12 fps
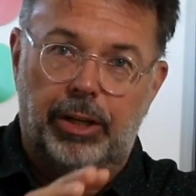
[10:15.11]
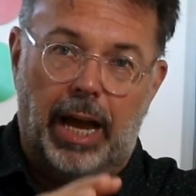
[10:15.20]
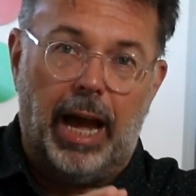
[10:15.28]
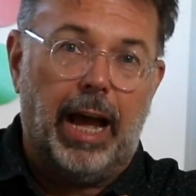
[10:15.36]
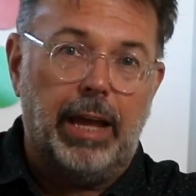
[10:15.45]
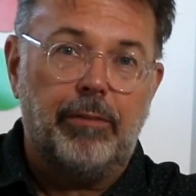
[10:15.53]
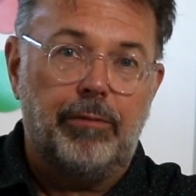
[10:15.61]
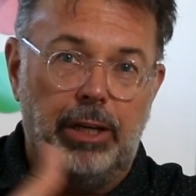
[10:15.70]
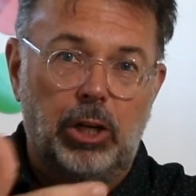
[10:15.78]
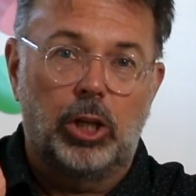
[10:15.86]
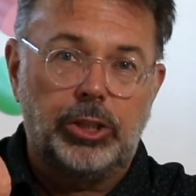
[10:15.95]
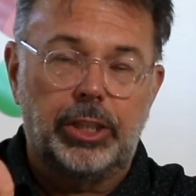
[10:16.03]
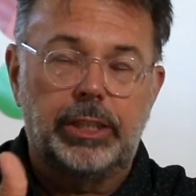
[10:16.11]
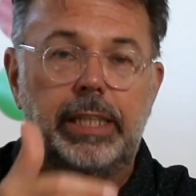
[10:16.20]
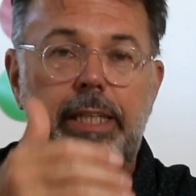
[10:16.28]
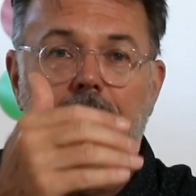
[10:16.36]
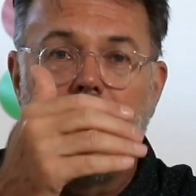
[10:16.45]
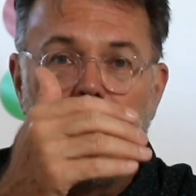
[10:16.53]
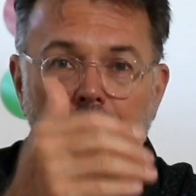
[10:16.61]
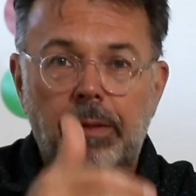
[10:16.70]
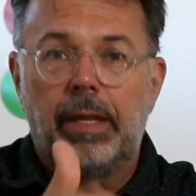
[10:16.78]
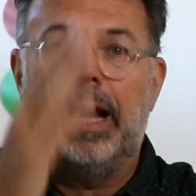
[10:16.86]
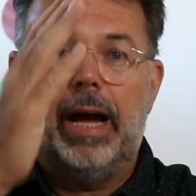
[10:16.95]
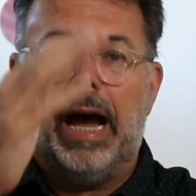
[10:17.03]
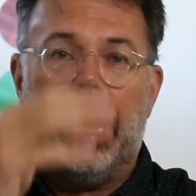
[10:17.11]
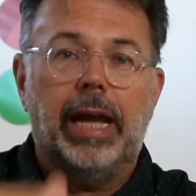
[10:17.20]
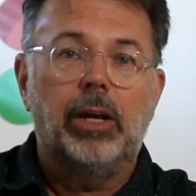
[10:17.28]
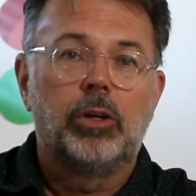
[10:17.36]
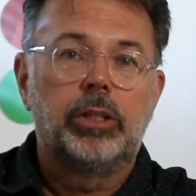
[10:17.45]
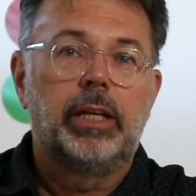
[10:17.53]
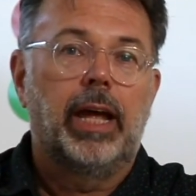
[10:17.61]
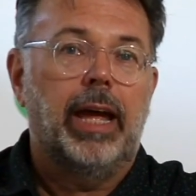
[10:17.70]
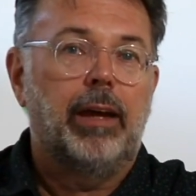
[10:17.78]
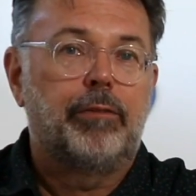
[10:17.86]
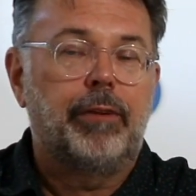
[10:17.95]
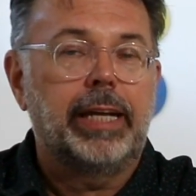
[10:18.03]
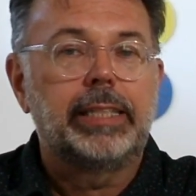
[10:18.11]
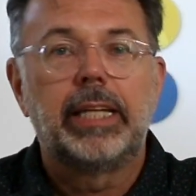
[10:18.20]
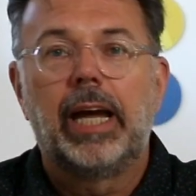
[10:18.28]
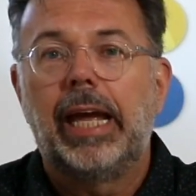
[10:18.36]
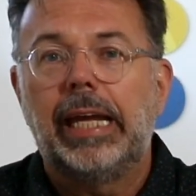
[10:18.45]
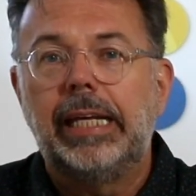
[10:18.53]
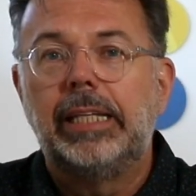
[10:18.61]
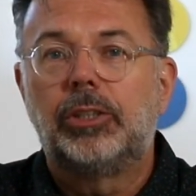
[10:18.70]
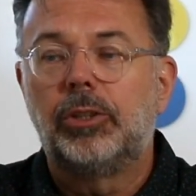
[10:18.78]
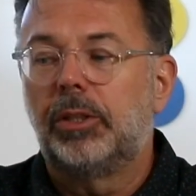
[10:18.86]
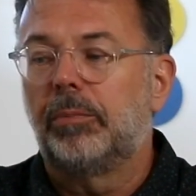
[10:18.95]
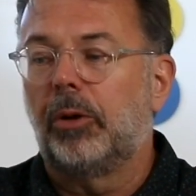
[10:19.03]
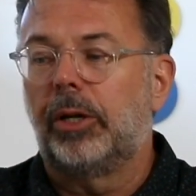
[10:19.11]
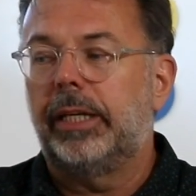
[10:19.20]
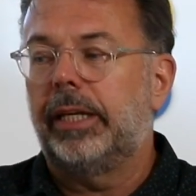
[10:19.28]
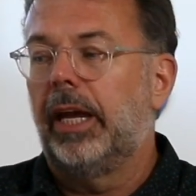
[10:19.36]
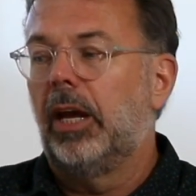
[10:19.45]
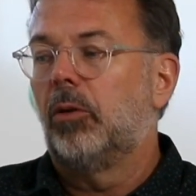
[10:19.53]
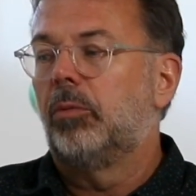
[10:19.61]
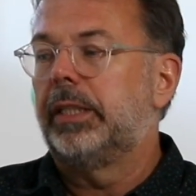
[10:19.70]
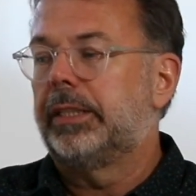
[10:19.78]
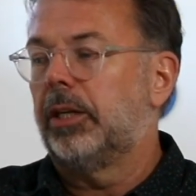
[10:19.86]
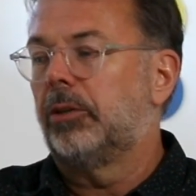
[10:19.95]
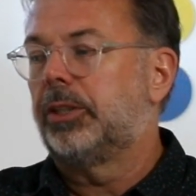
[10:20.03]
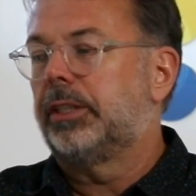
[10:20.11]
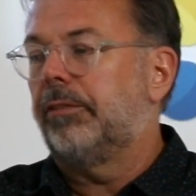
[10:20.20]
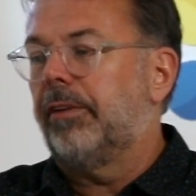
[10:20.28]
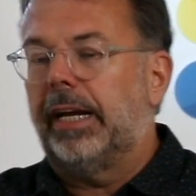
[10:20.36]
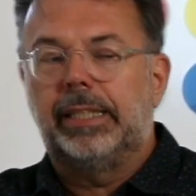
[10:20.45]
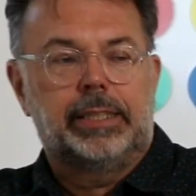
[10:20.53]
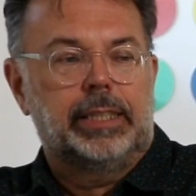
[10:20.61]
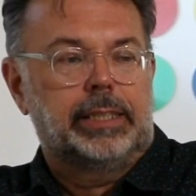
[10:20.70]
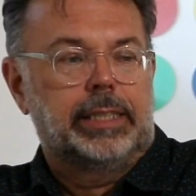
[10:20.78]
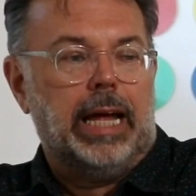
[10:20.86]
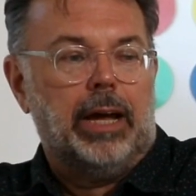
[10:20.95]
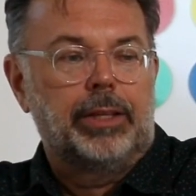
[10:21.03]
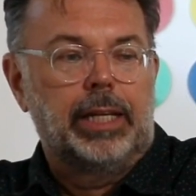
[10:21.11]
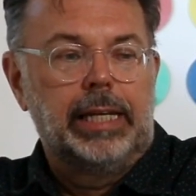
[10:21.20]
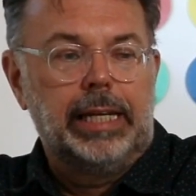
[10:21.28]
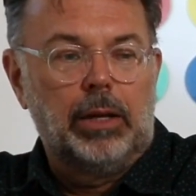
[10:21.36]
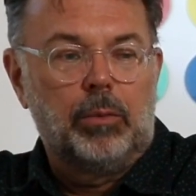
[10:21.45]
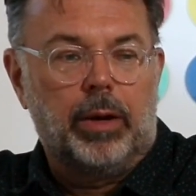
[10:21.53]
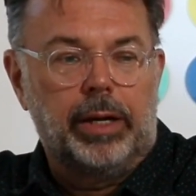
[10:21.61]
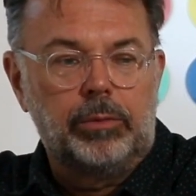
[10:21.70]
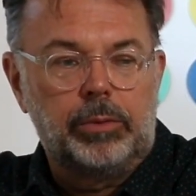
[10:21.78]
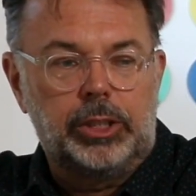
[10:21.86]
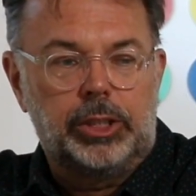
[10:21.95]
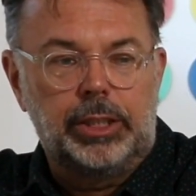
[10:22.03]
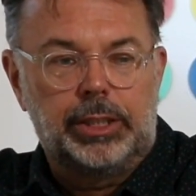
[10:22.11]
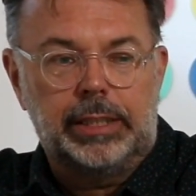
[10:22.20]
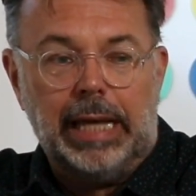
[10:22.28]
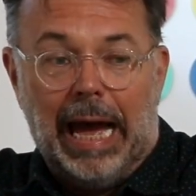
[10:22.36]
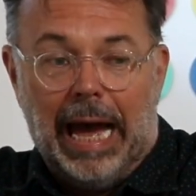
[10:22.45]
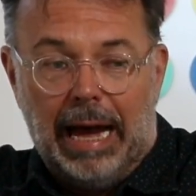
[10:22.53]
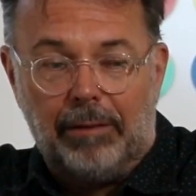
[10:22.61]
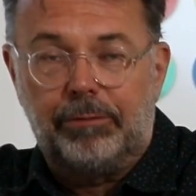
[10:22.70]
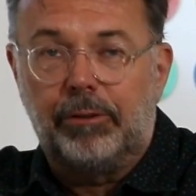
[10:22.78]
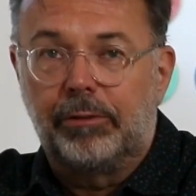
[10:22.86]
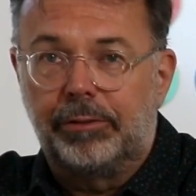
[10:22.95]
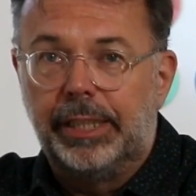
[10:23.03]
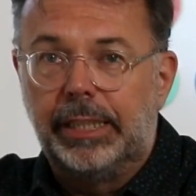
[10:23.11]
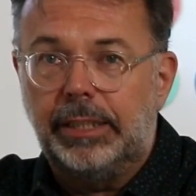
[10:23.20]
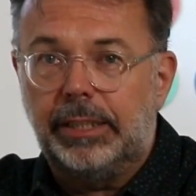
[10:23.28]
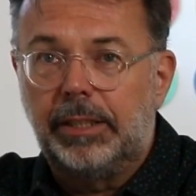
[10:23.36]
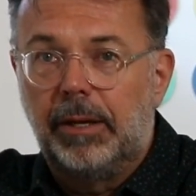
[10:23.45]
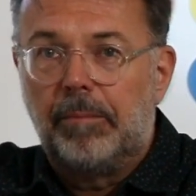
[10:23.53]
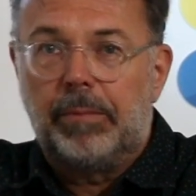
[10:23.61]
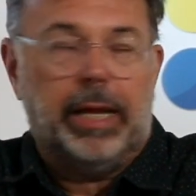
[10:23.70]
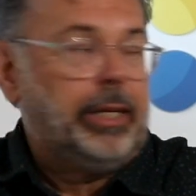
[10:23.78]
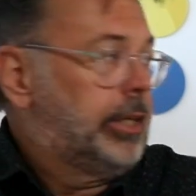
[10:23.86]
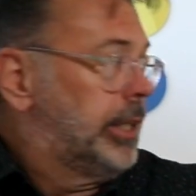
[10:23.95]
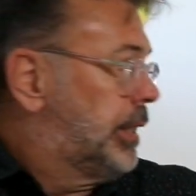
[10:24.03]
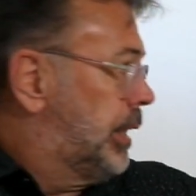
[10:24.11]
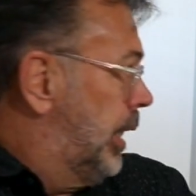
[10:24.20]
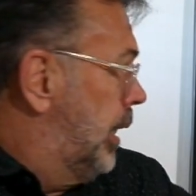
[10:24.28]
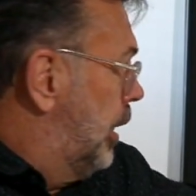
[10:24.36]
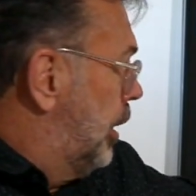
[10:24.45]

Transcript: high velocity ion effect into the body with those devices. Now the little one, which is half of this, and you can see